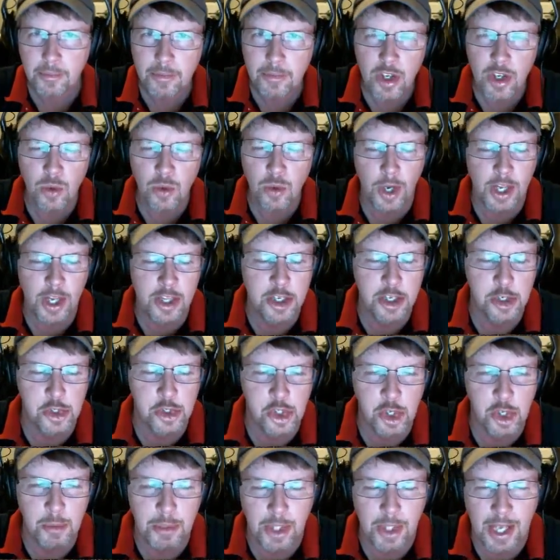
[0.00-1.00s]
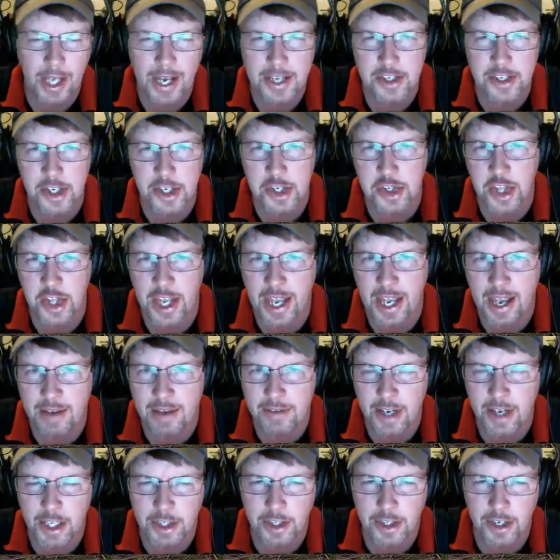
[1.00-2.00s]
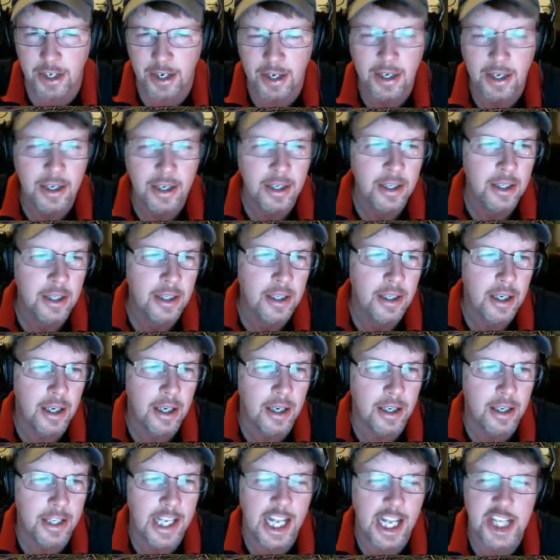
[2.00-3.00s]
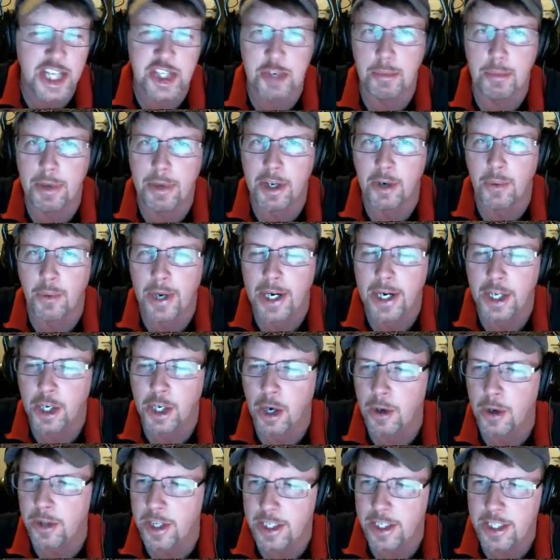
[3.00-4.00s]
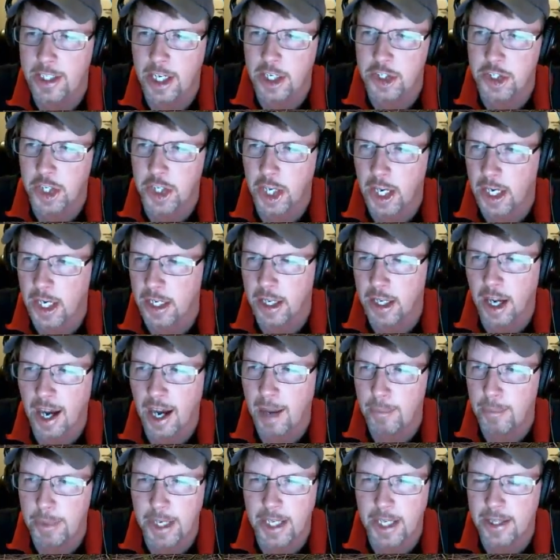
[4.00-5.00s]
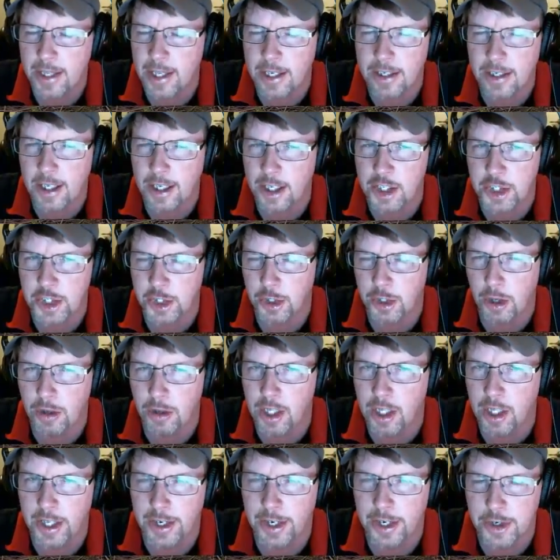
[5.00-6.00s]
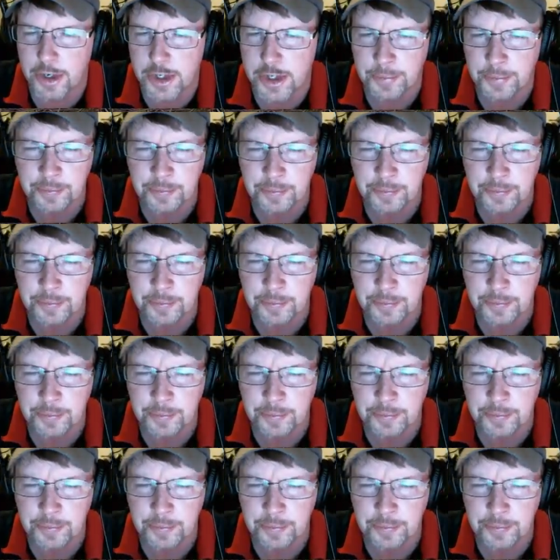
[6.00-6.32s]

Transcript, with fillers: one of those Zoom classes they have out there uh, I think it's a better way to go. They teach you head copy, they teach you all the letters.